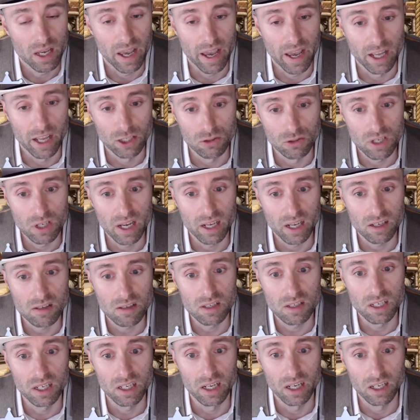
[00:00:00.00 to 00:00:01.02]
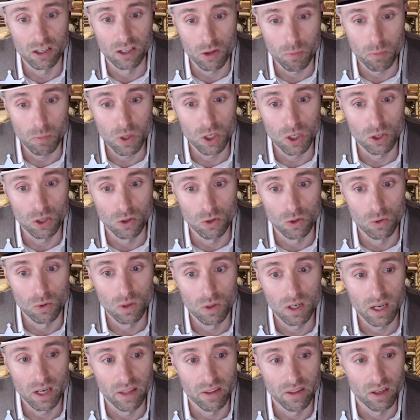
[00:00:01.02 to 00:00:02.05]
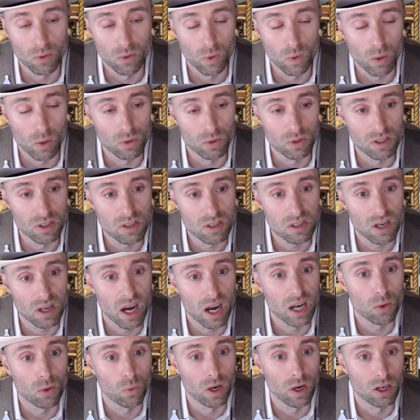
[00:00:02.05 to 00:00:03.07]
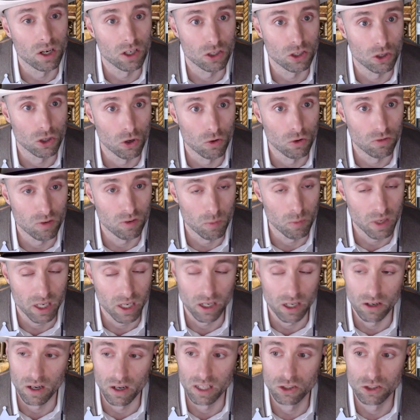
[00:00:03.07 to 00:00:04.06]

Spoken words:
and you take a seat into the pew, and then we will decide where to go from here.